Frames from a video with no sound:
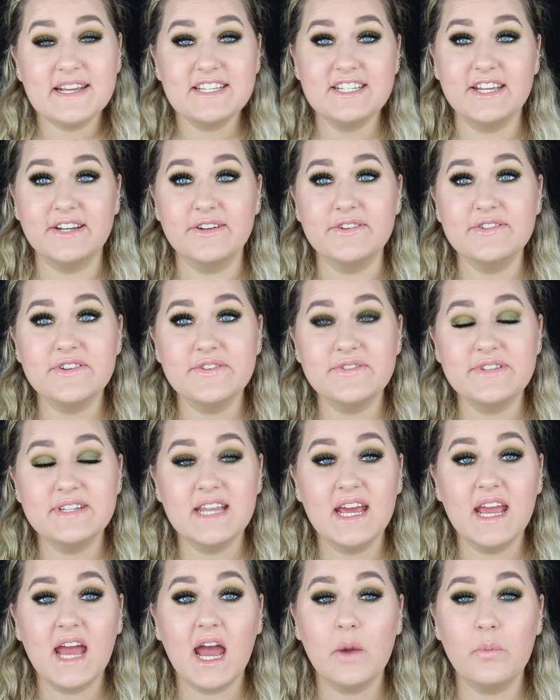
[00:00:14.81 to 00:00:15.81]
channel. So
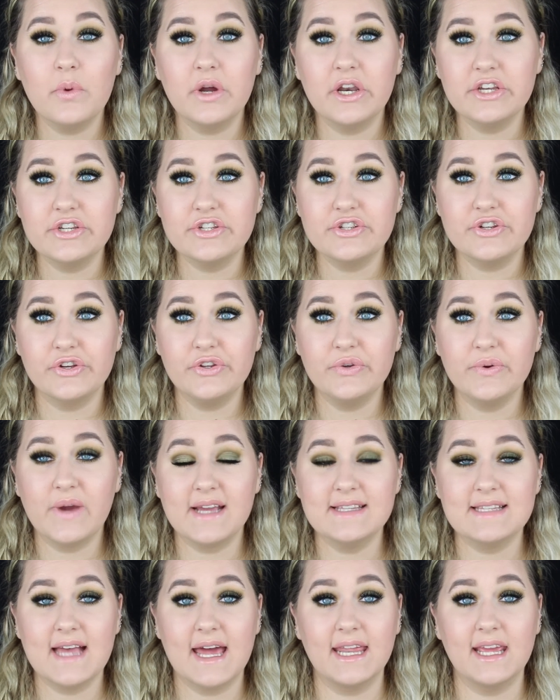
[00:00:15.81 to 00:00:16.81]
today I wanted to show you
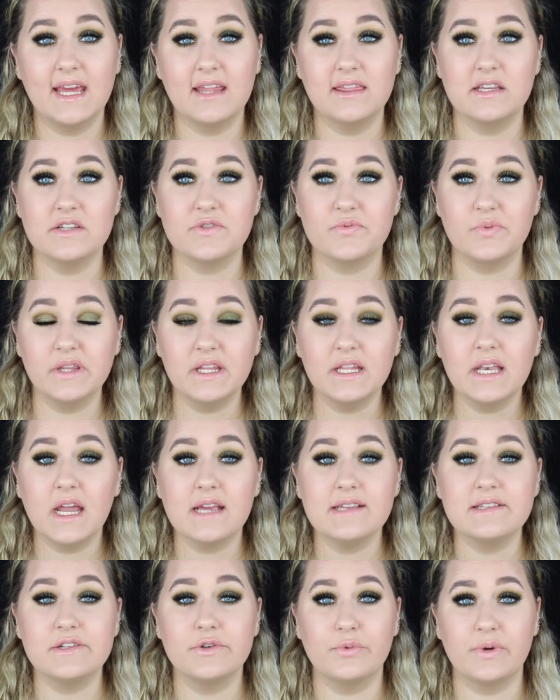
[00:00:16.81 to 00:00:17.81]
guys how to get this really
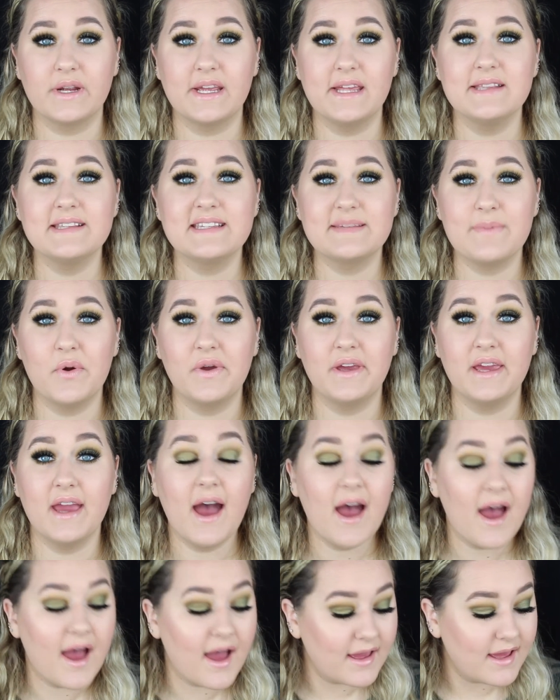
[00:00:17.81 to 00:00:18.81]
nice green smoky
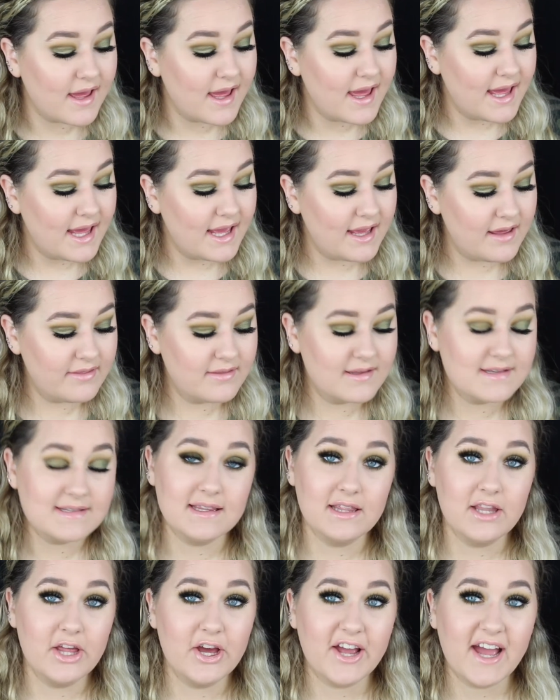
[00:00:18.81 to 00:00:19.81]
eye. In this
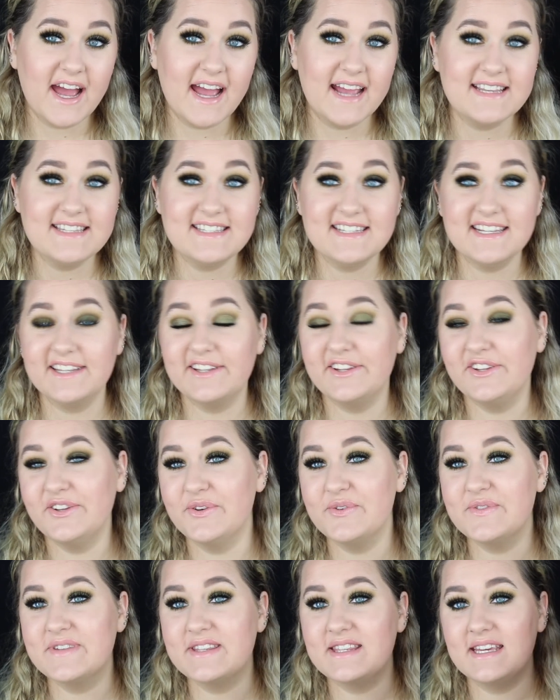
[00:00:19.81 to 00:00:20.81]
look I did
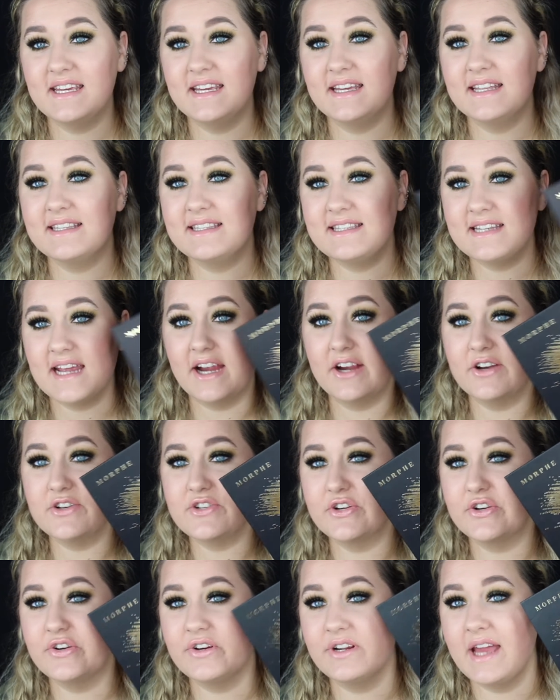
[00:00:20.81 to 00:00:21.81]
use the Dare
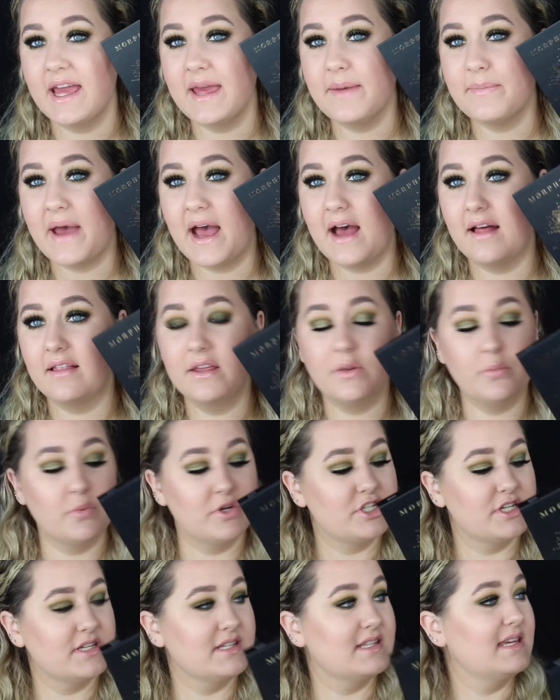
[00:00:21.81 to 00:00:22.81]
to Create palette,
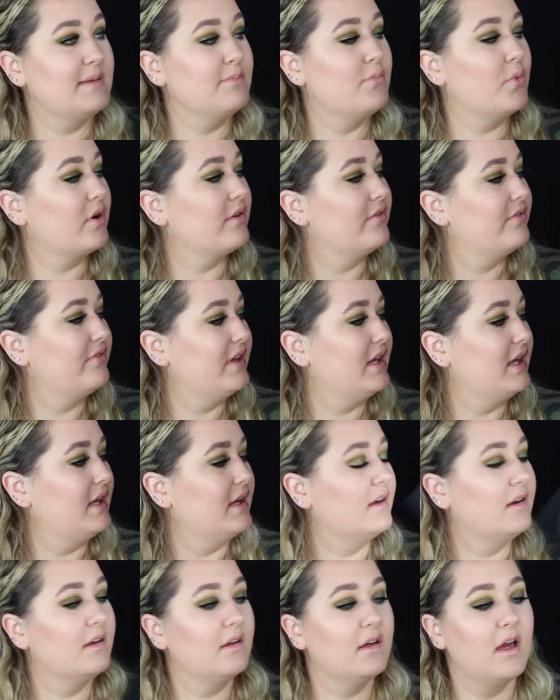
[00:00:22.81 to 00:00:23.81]
which is the
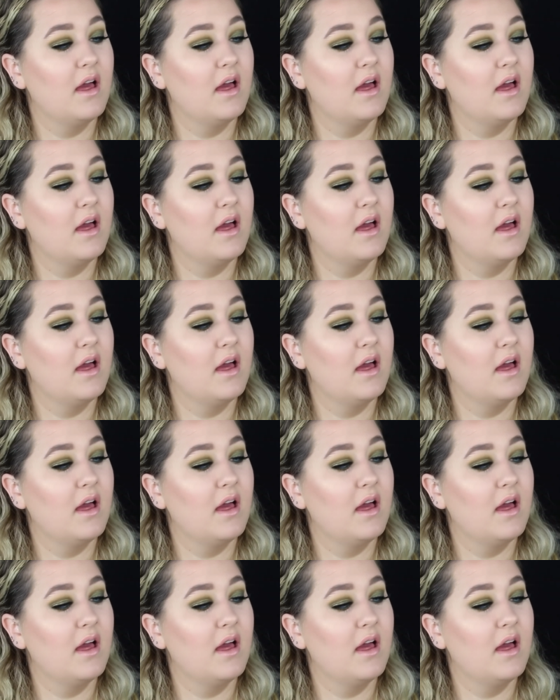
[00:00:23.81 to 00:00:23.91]
Morphe